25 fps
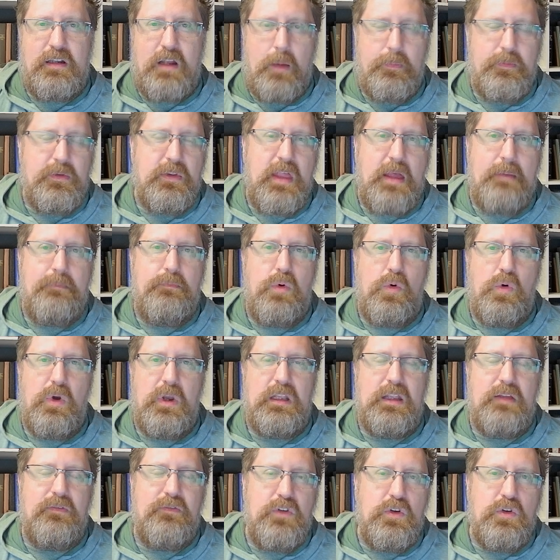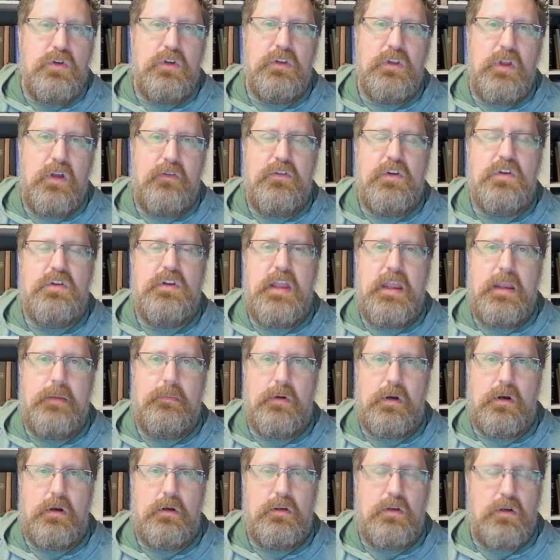up to that point, if you can love your
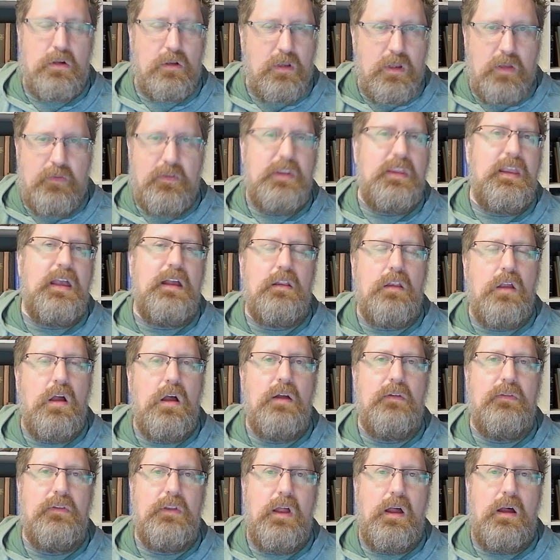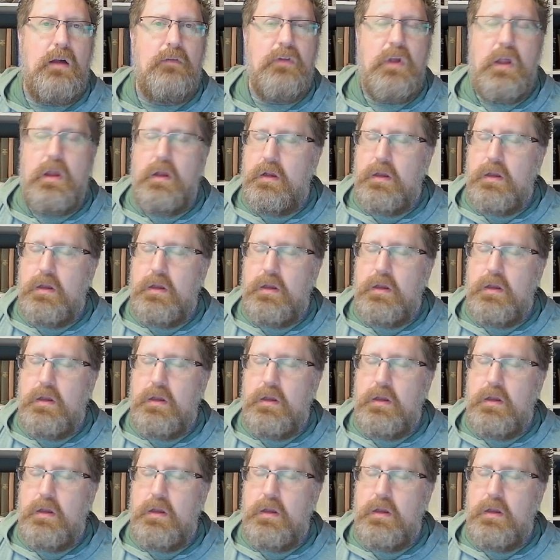neighbor, you're living that law of love,